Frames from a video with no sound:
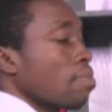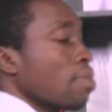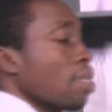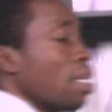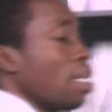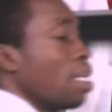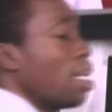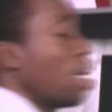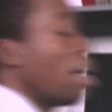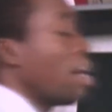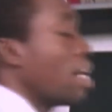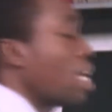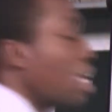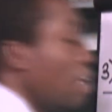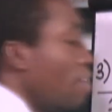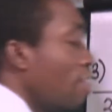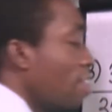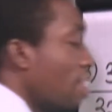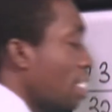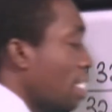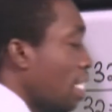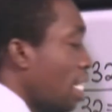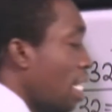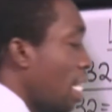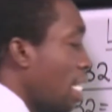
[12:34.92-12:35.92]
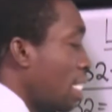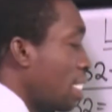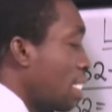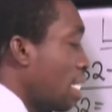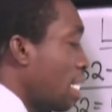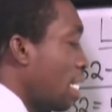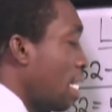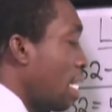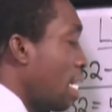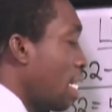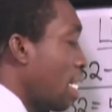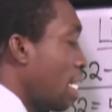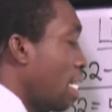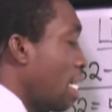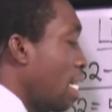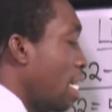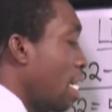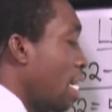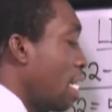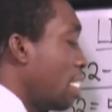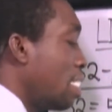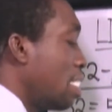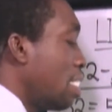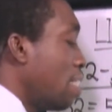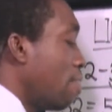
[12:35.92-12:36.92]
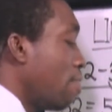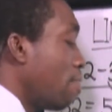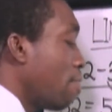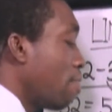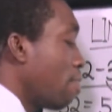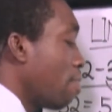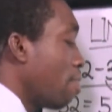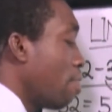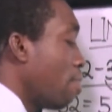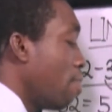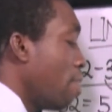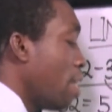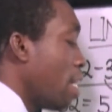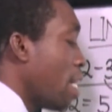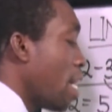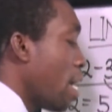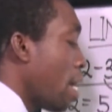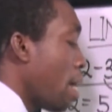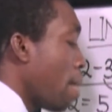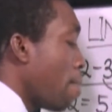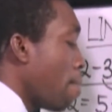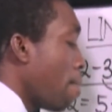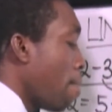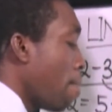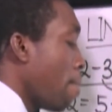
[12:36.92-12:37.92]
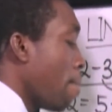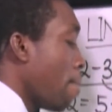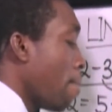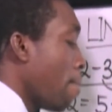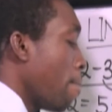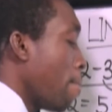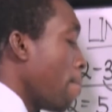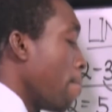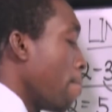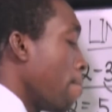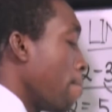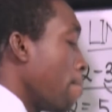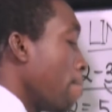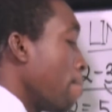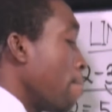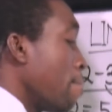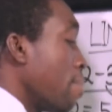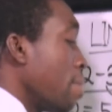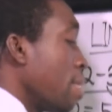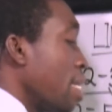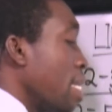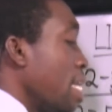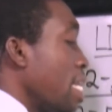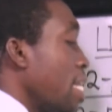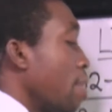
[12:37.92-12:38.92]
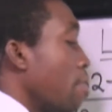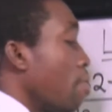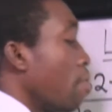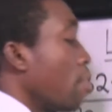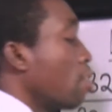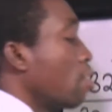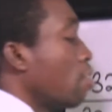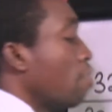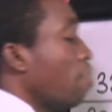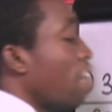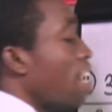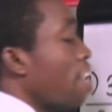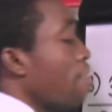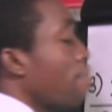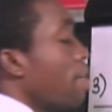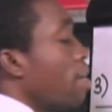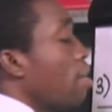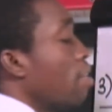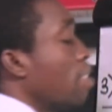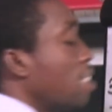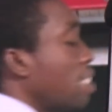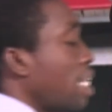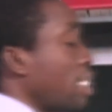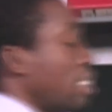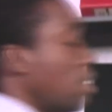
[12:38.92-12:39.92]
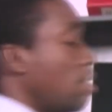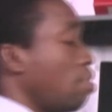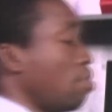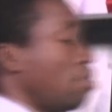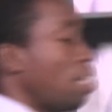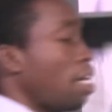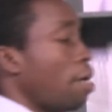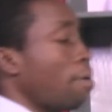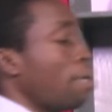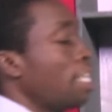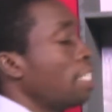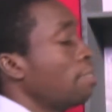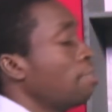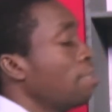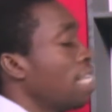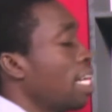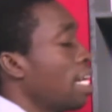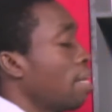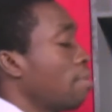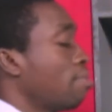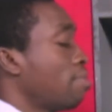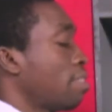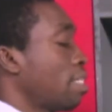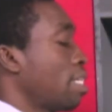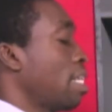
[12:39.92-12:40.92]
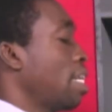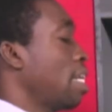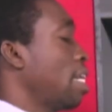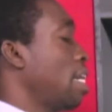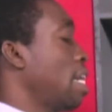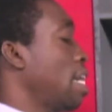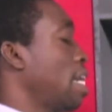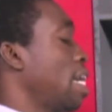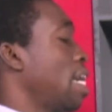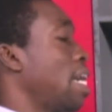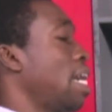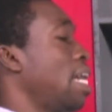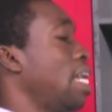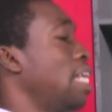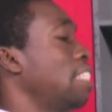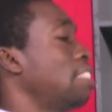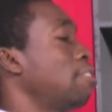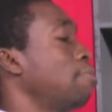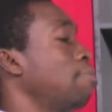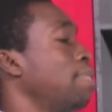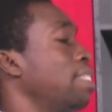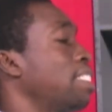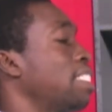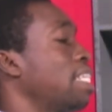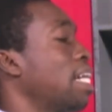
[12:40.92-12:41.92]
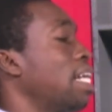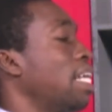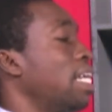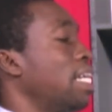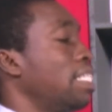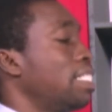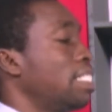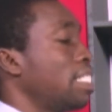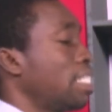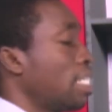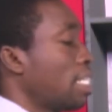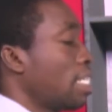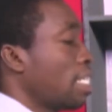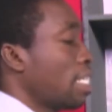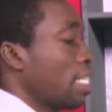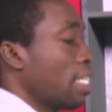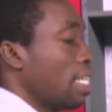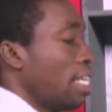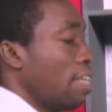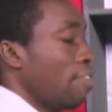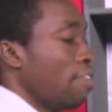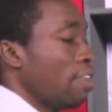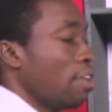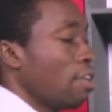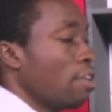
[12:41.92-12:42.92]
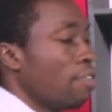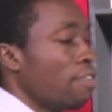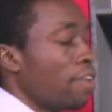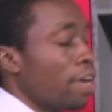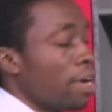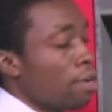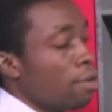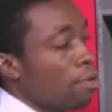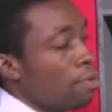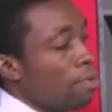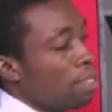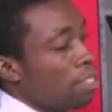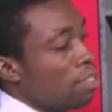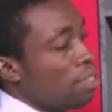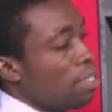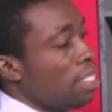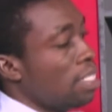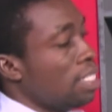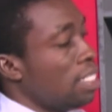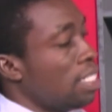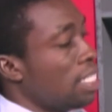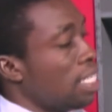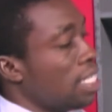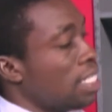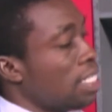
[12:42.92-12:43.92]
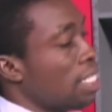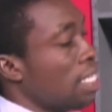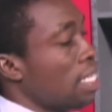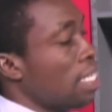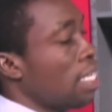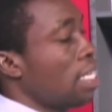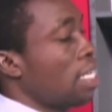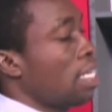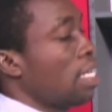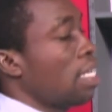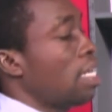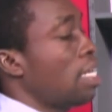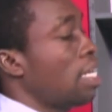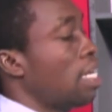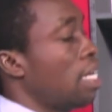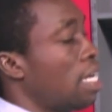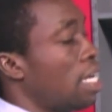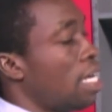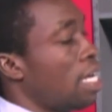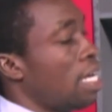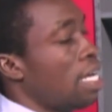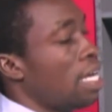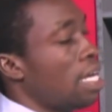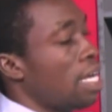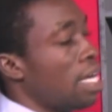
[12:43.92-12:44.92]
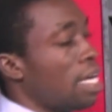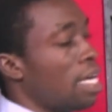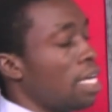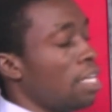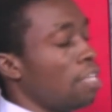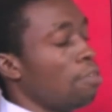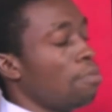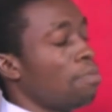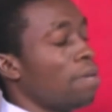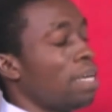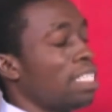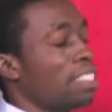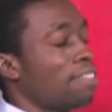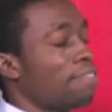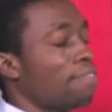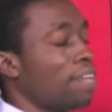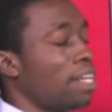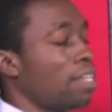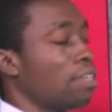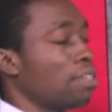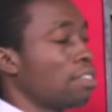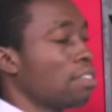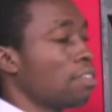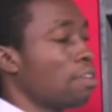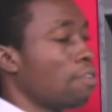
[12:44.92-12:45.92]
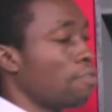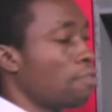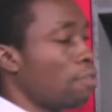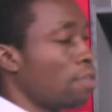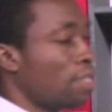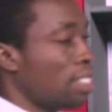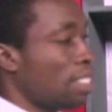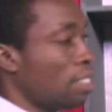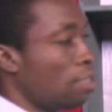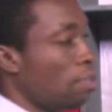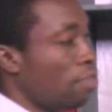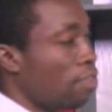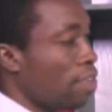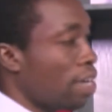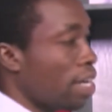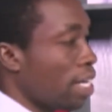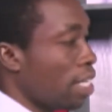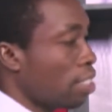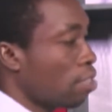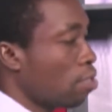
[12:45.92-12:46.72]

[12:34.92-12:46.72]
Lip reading: That will give us an answer like negative 3m equal to 5 minus 32. Now this becomes a little bit challenging. If you're not very good with your integers, you might find yourself wanting over here.